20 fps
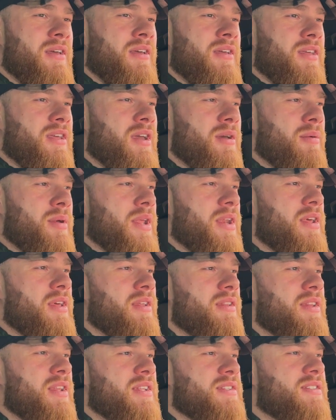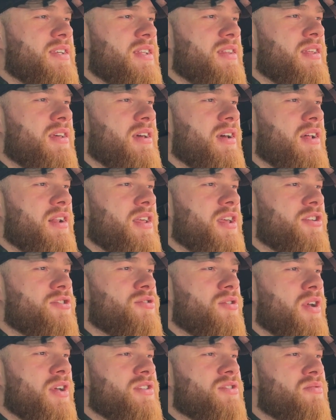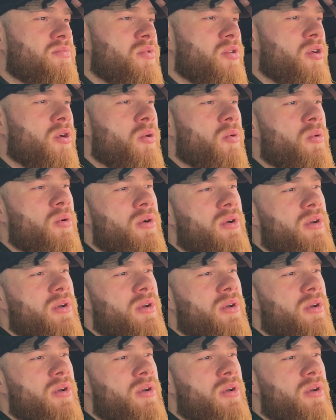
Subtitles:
Yeah, man, that's it. I'll catch you guys tomorrow